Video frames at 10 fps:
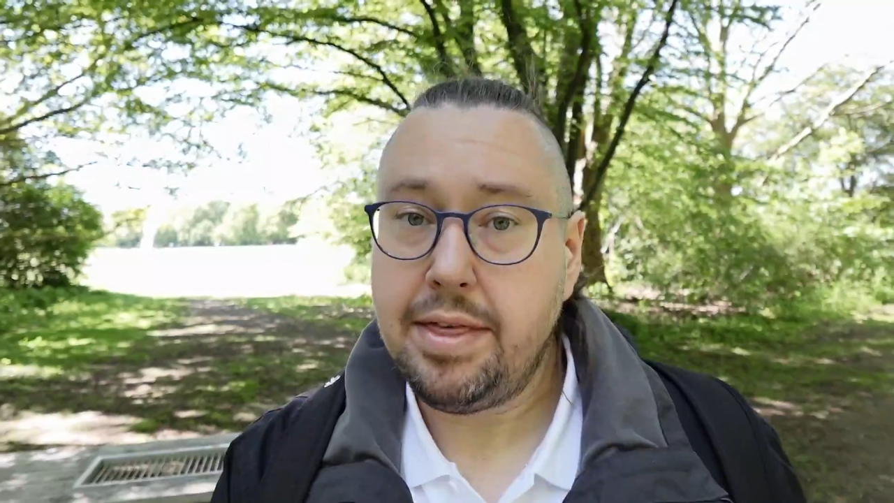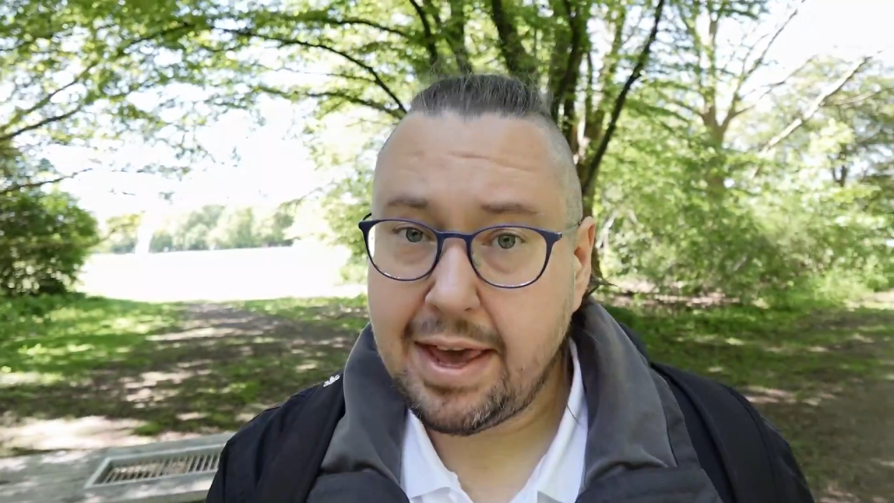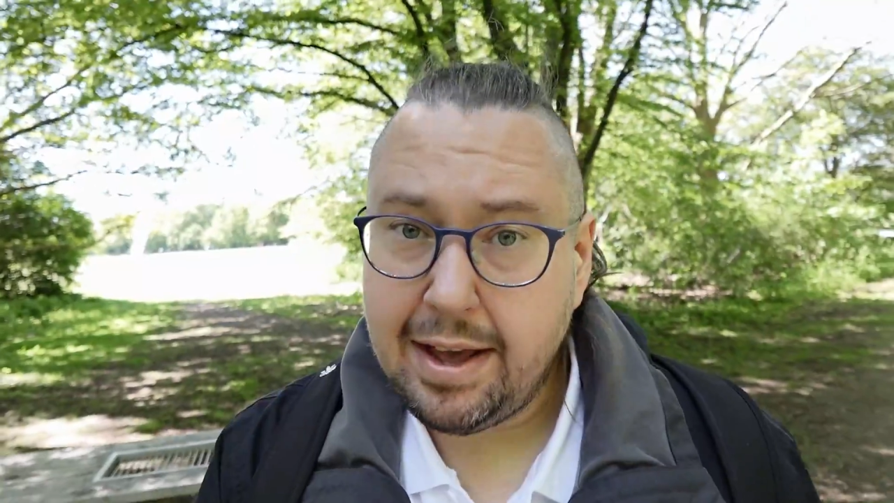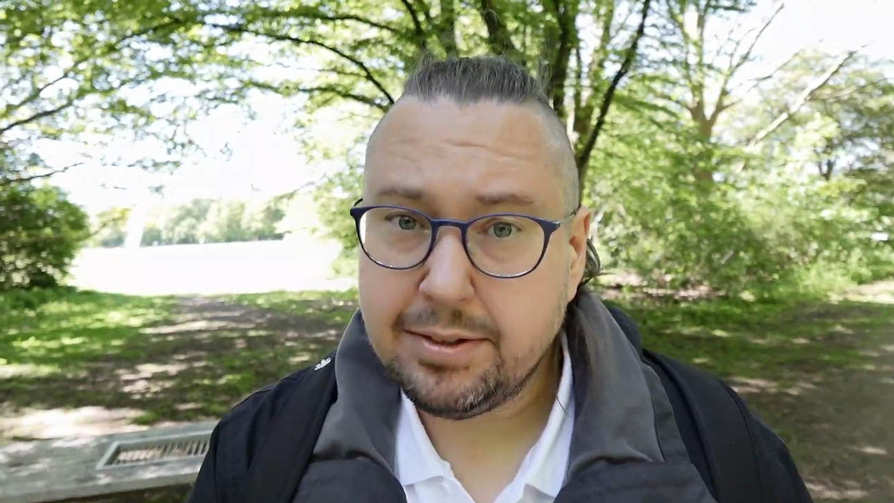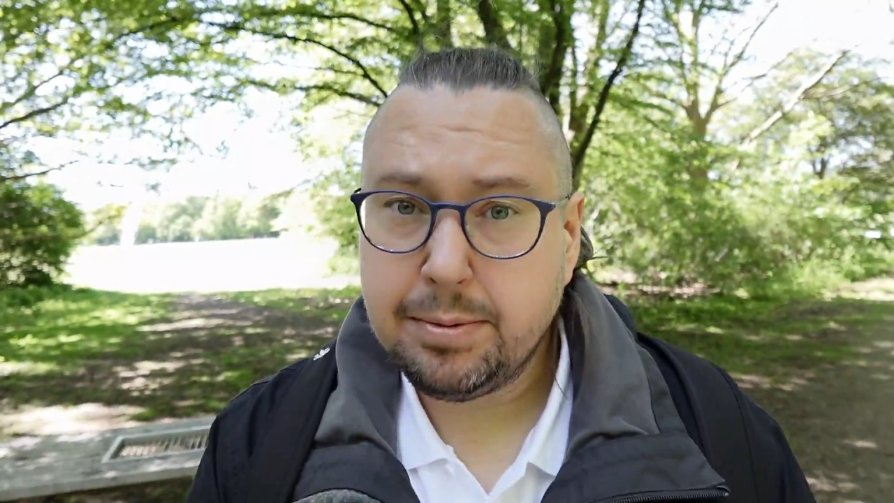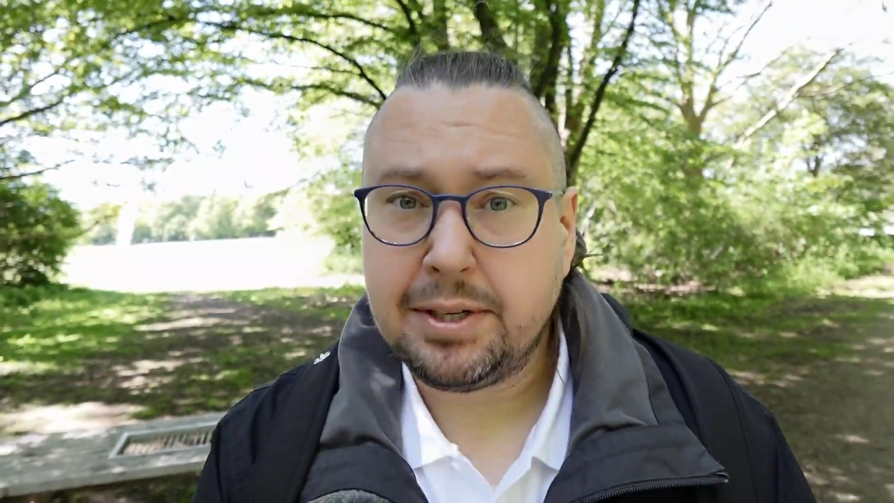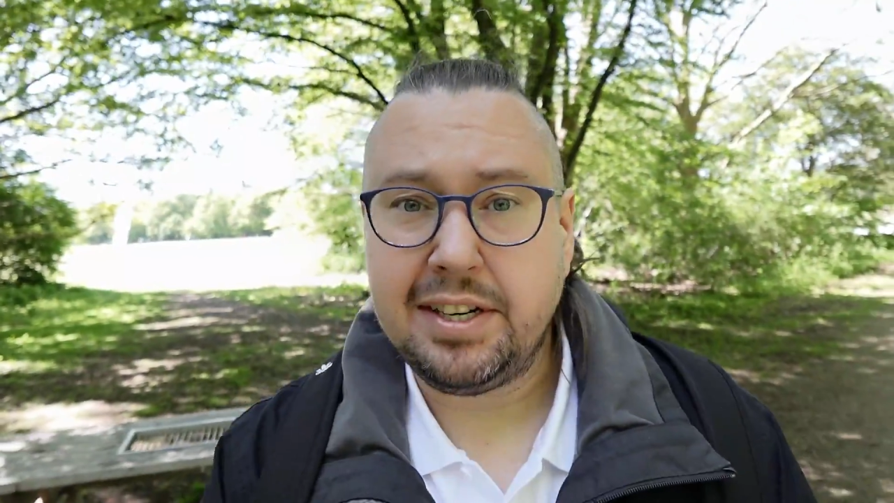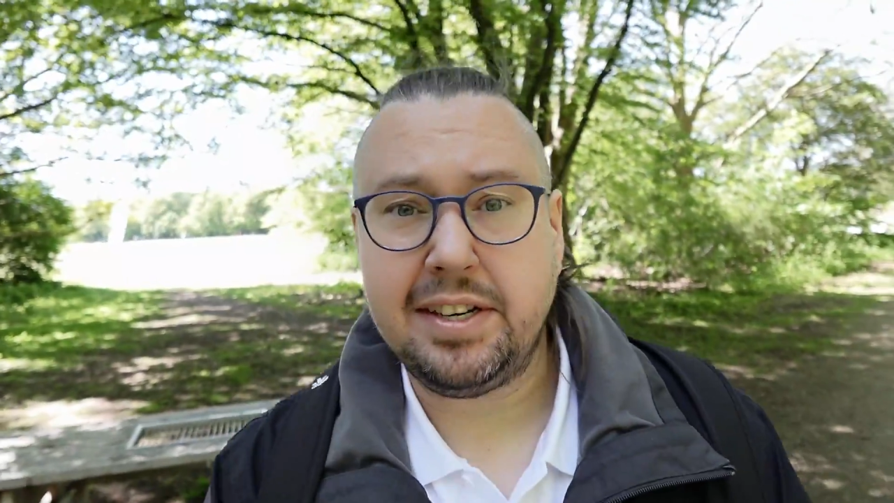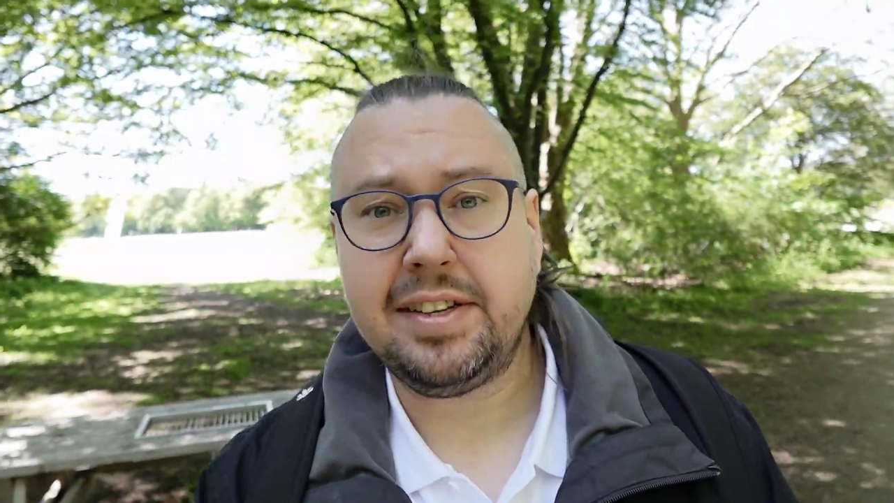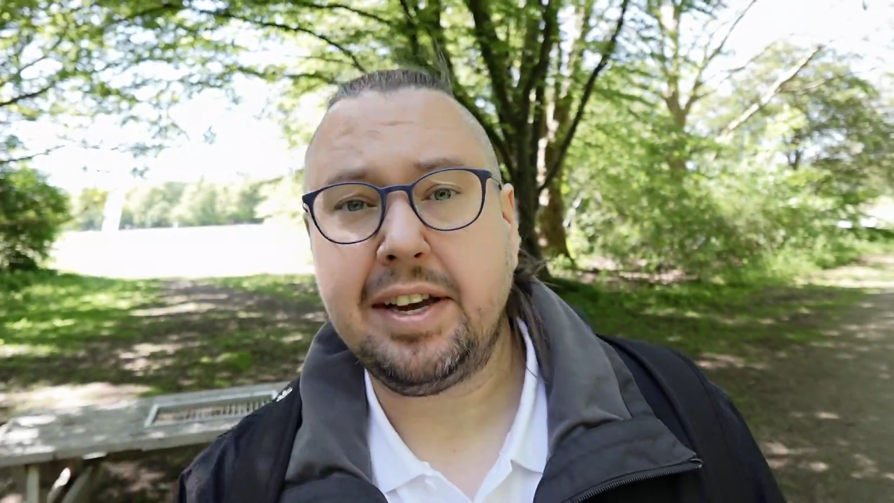The answer
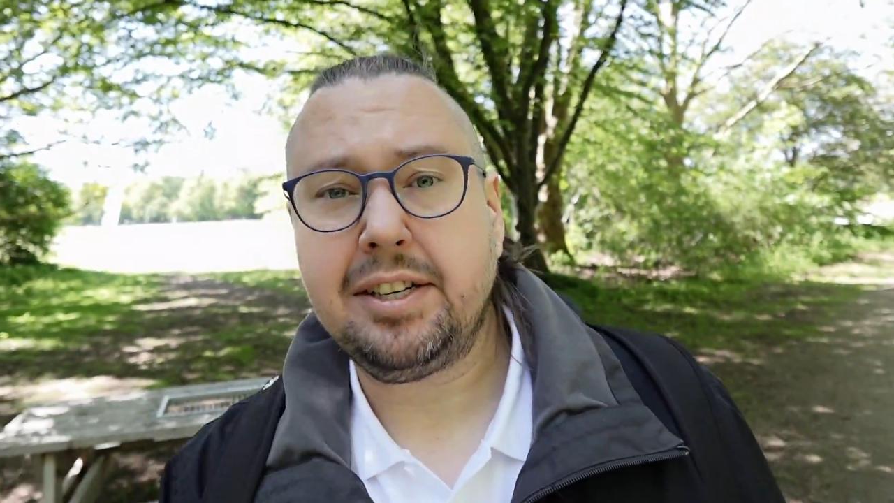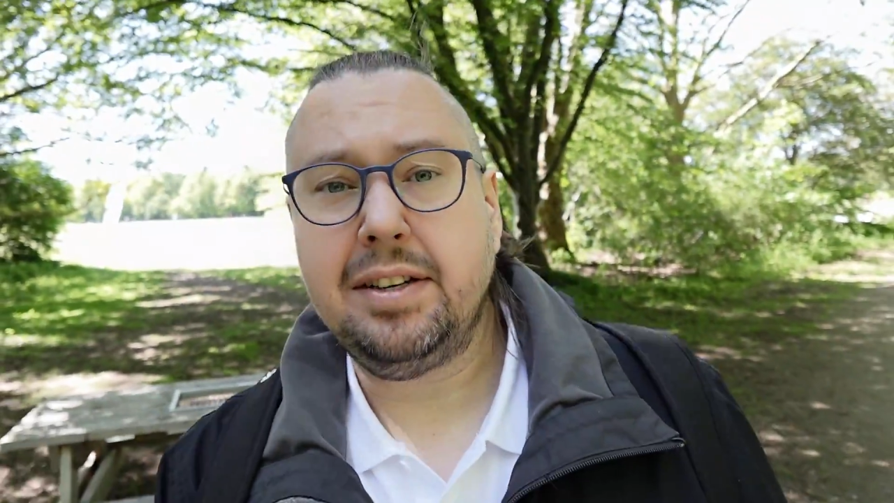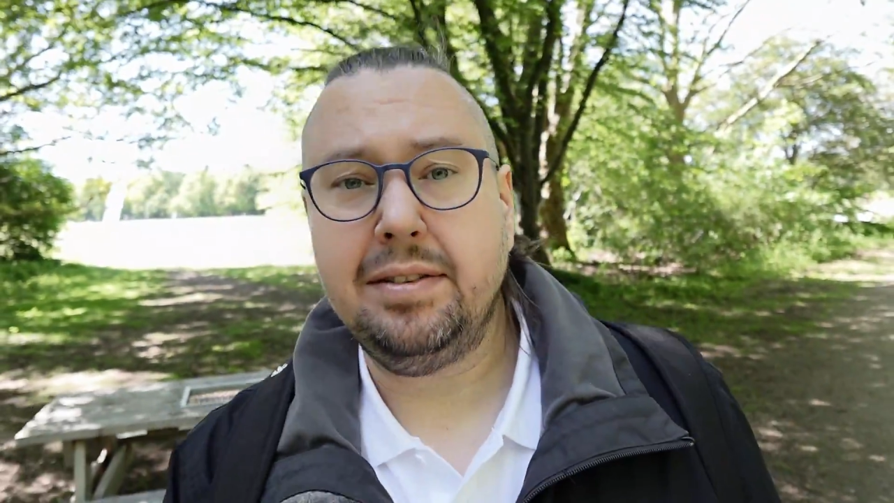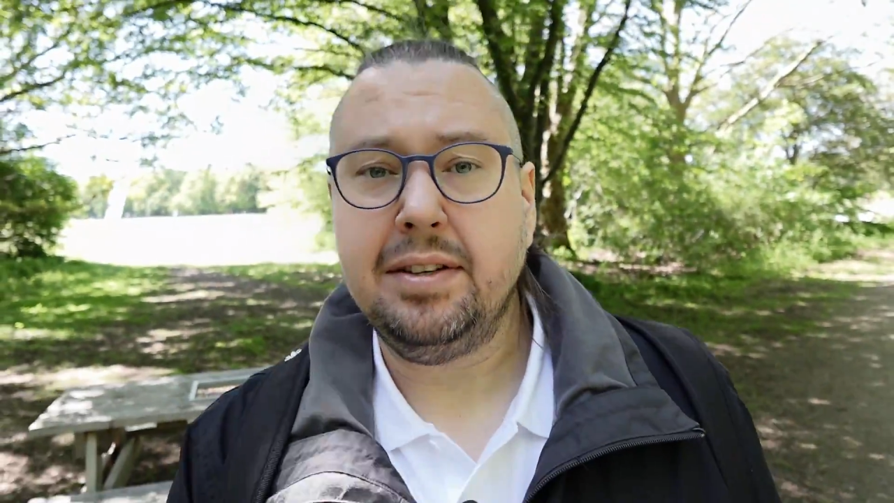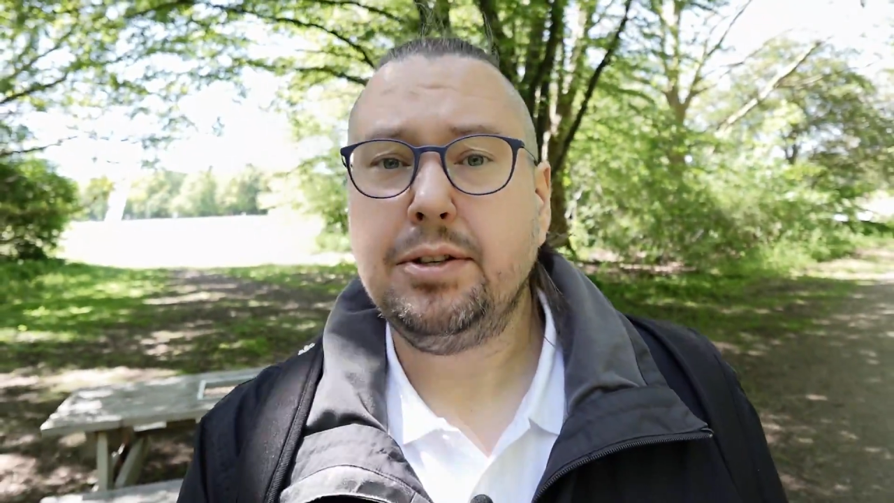is actually